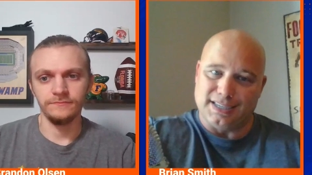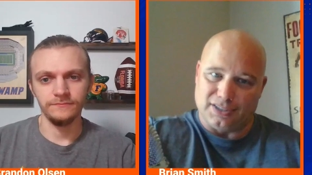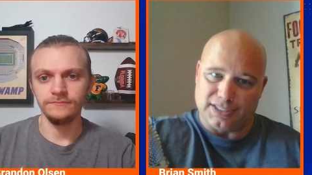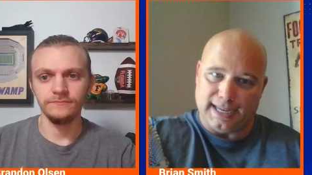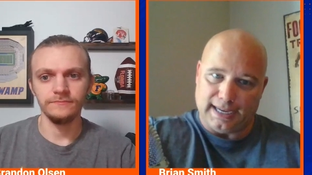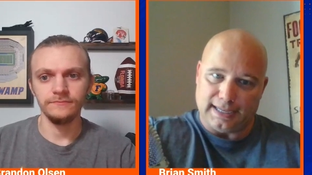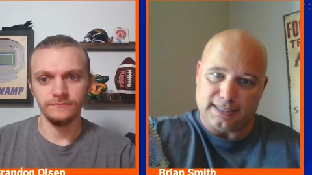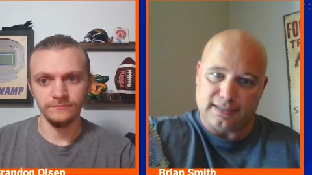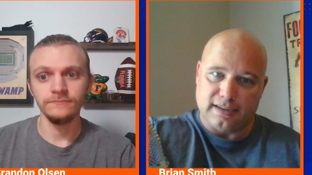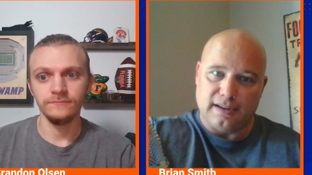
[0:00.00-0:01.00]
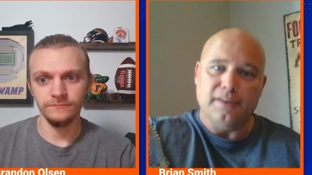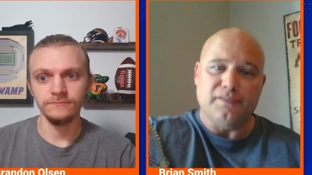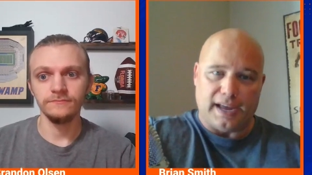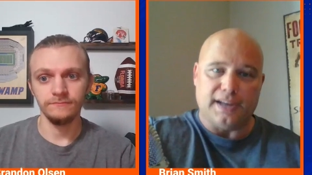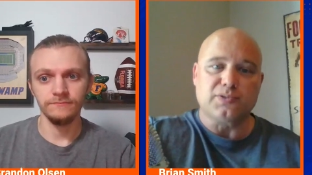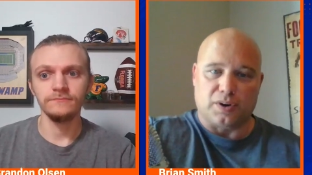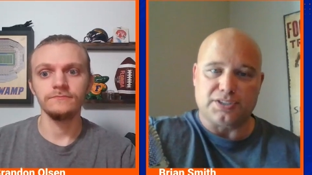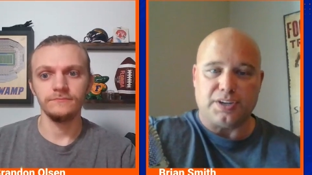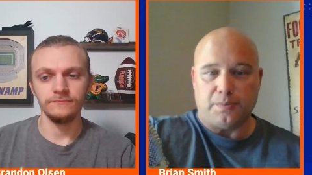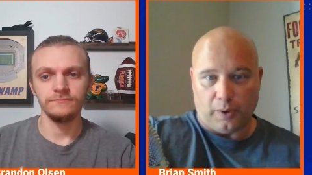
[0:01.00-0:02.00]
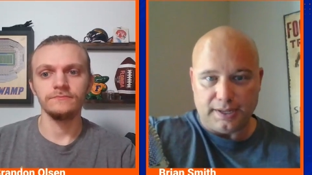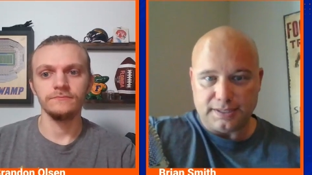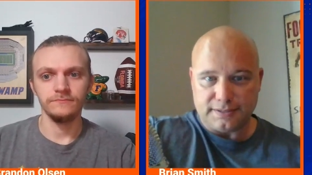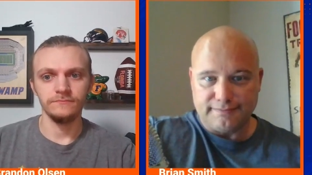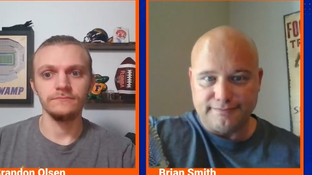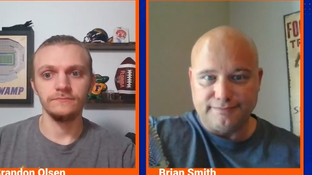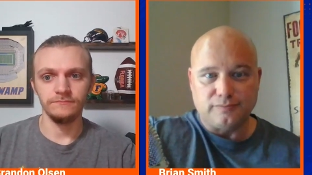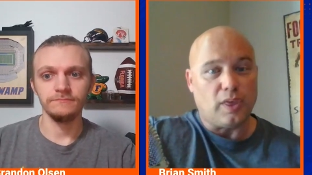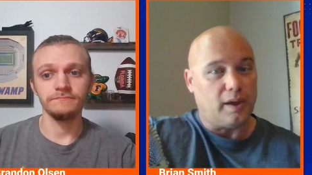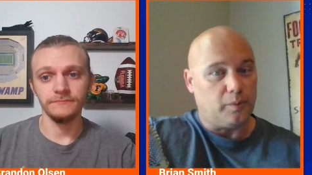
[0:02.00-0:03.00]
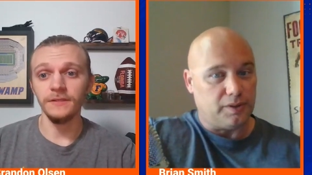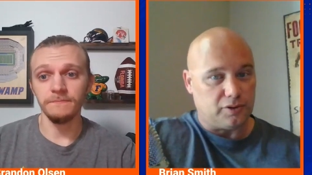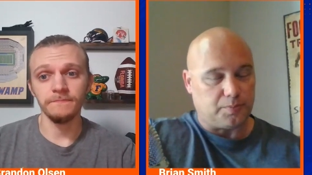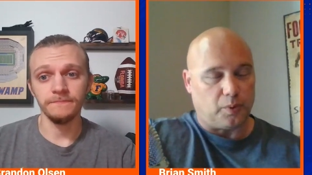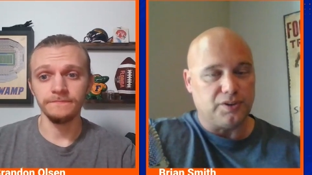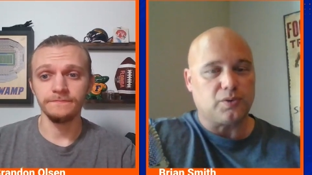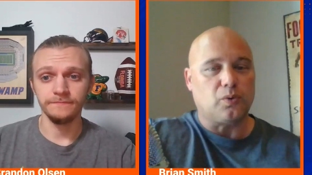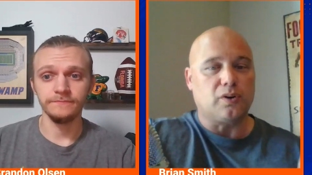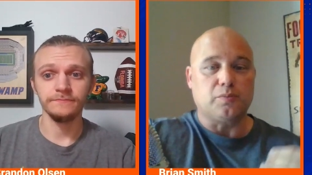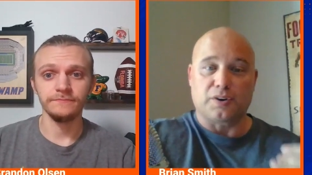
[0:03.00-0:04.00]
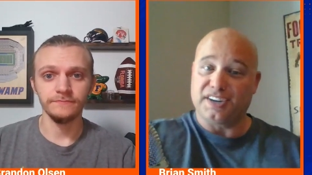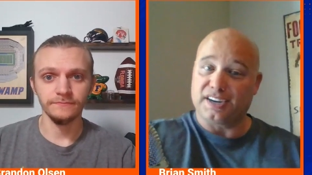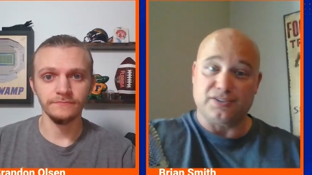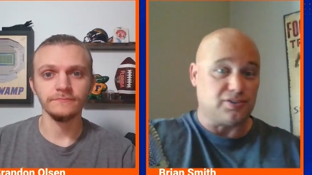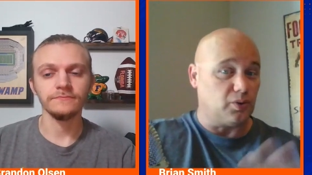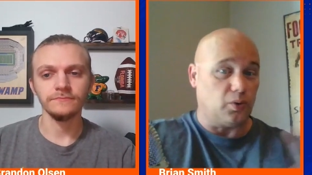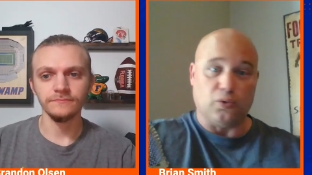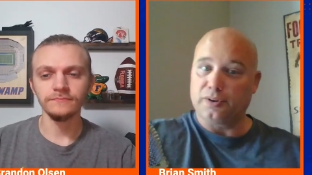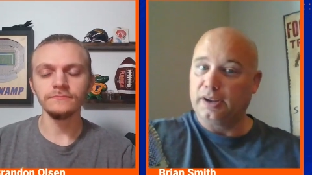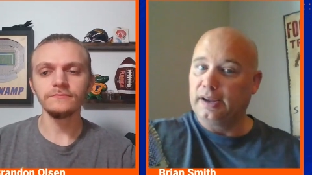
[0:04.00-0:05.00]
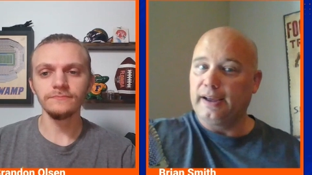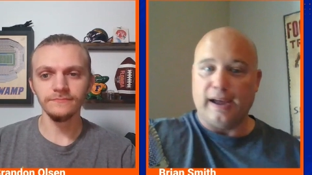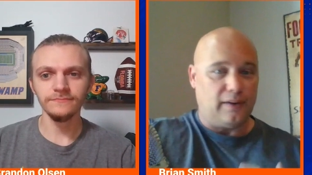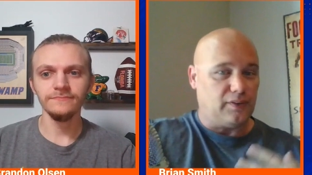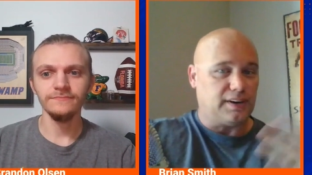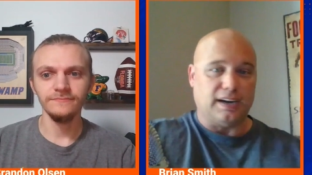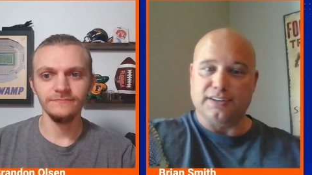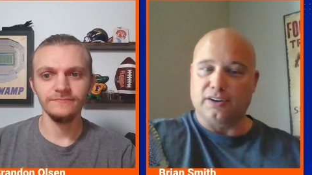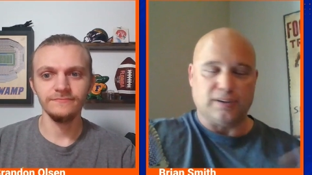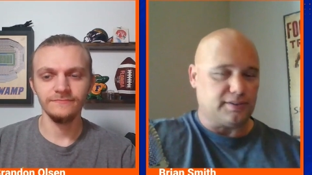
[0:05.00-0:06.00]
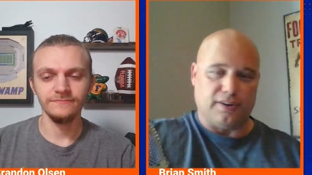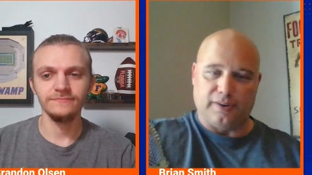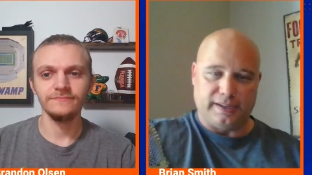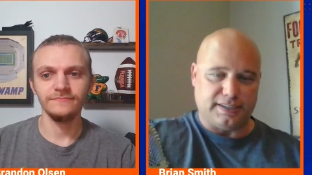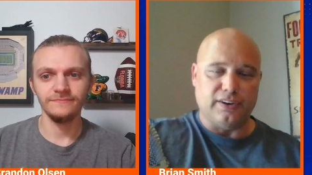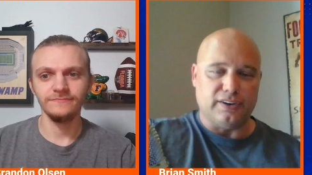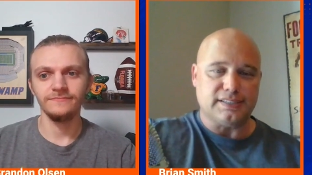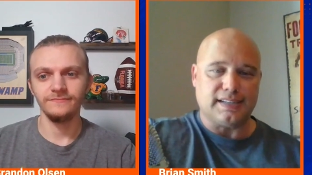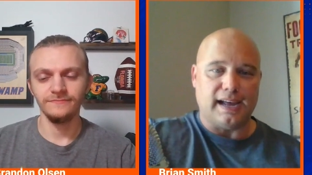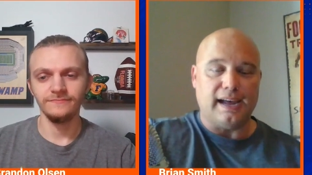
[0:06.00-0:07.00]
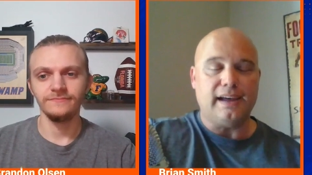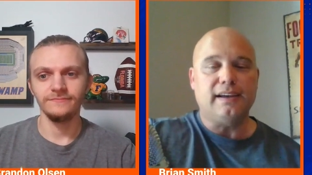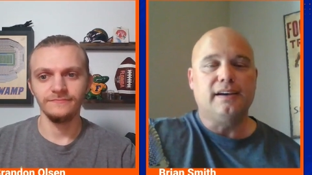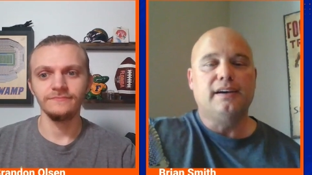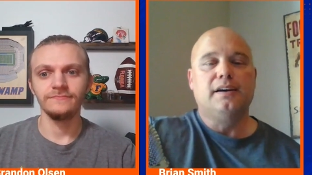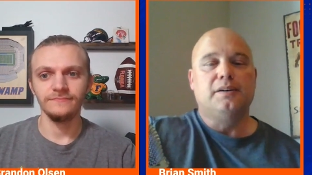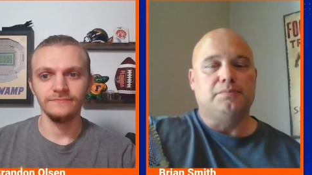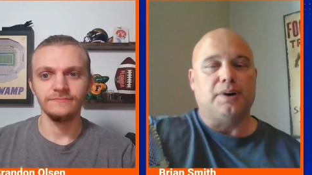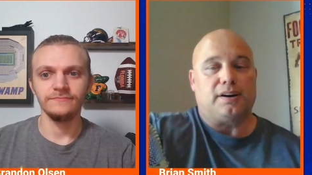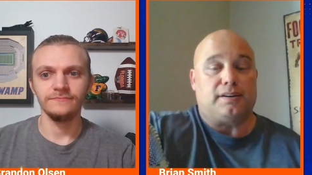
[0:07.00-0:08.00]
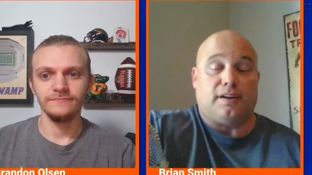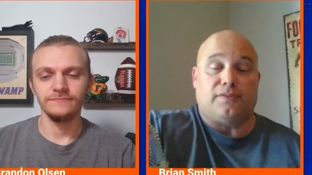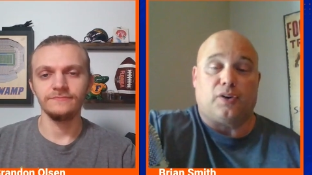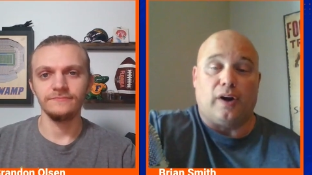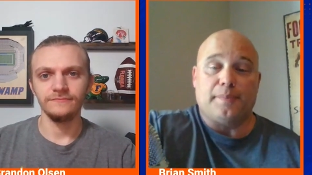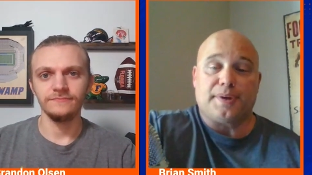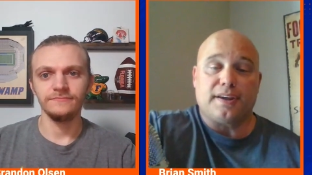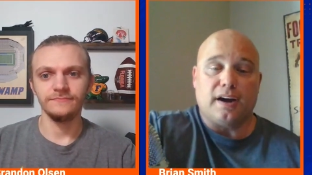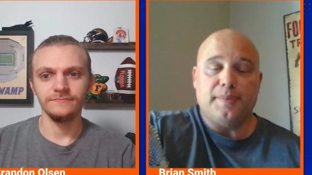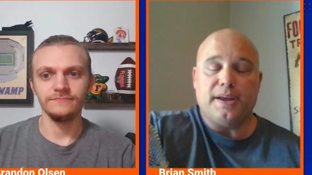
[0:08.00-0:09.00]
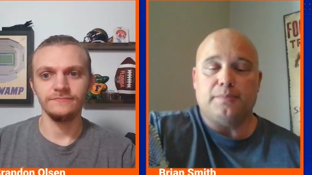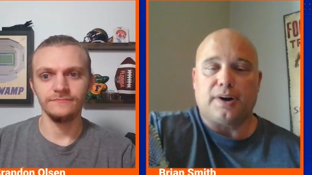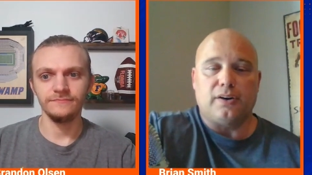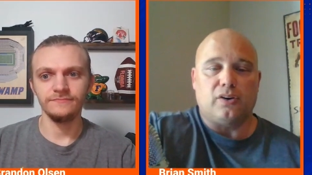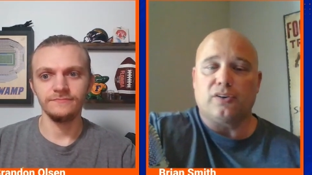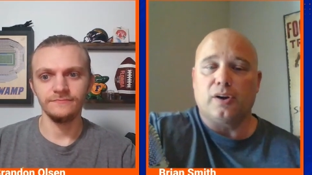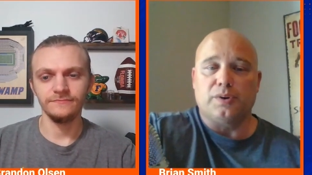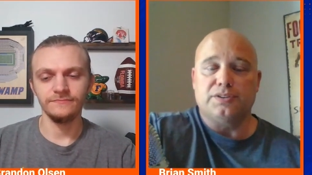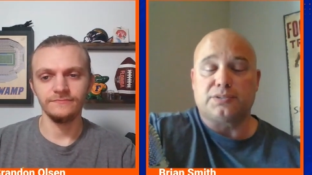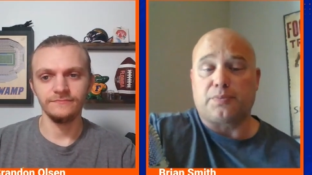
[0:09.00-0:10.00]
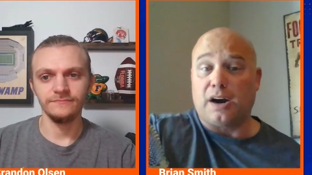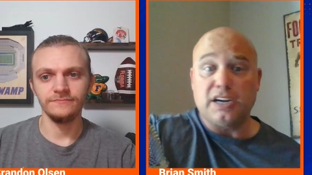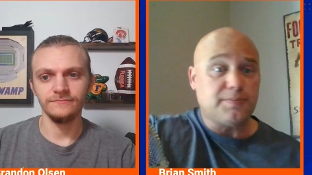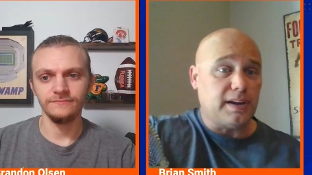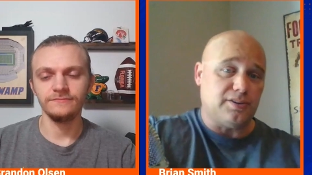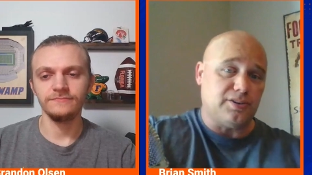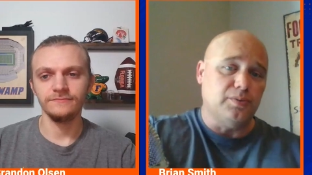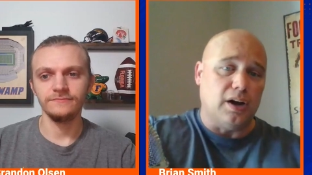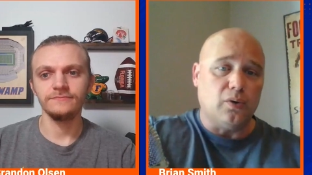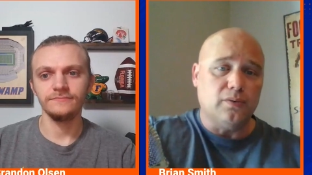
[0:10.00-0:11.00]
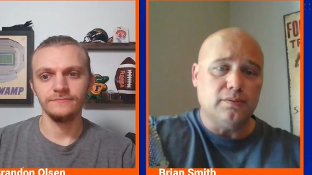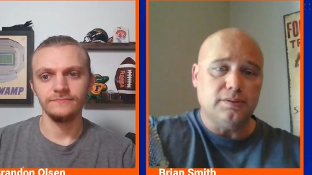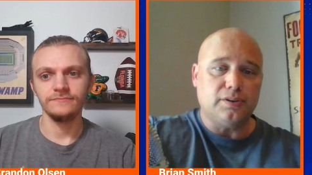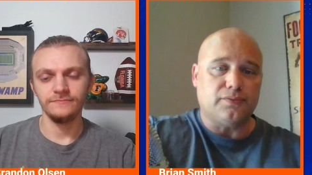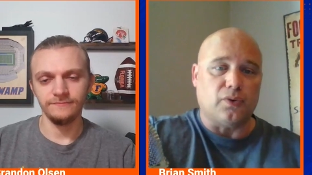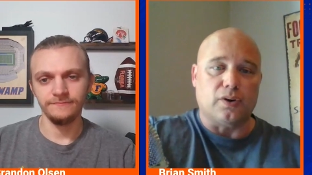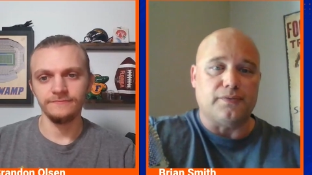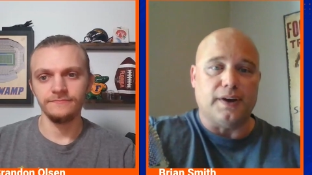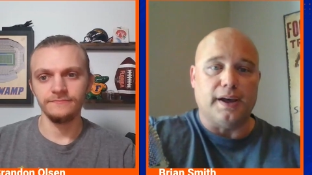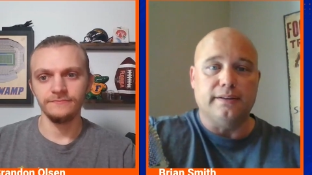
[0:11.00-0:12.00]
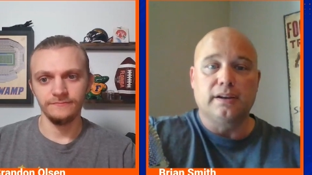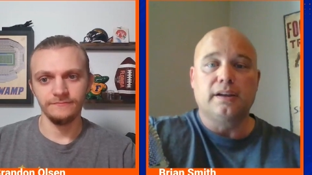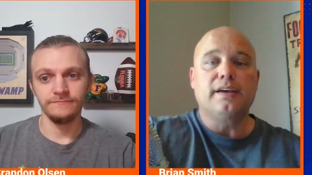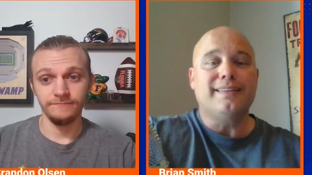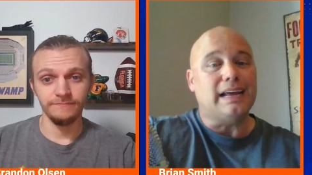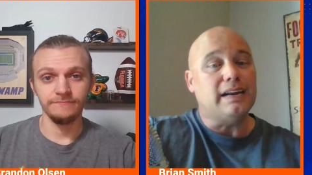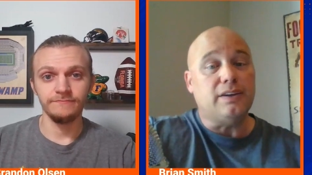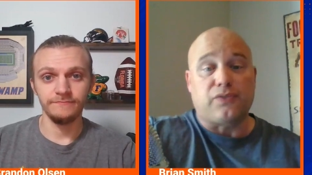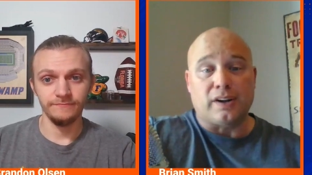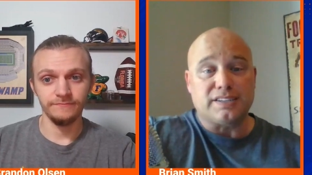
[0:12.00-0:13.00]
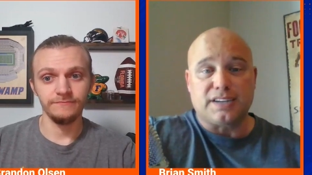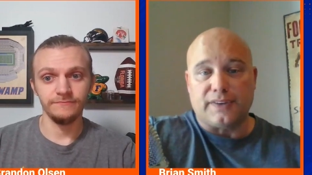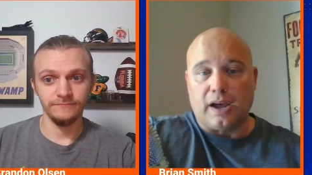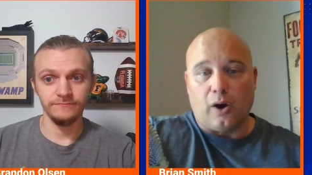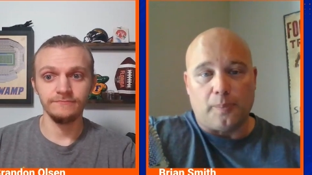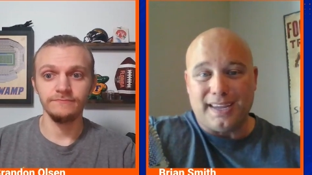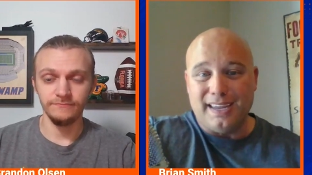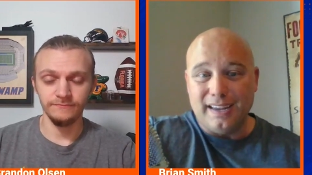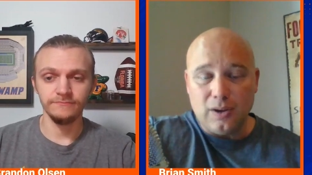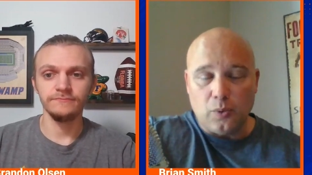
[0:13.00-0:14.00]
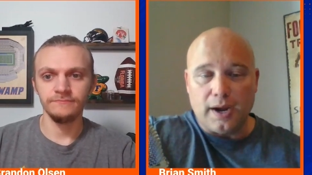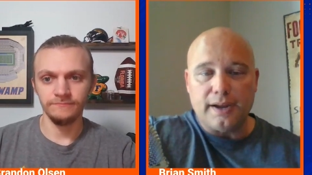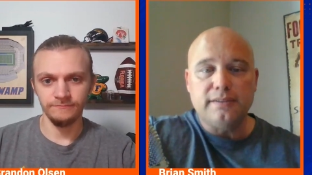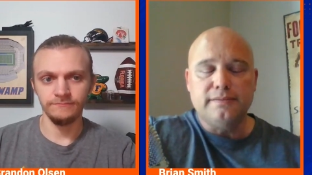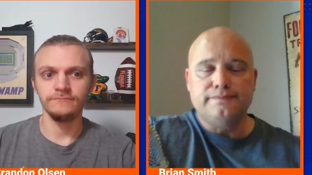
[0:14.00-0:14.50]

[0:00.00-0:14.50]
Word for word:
Speaker 1: sells tickets. Fans want to see points. And when there's points scored, more tickets are sold. Advertising goes, so it's here to stay. But if Graham can come in and play early, it wouldn't surprise me. And as you know, you're a Florida fan, they need front seven help anyway.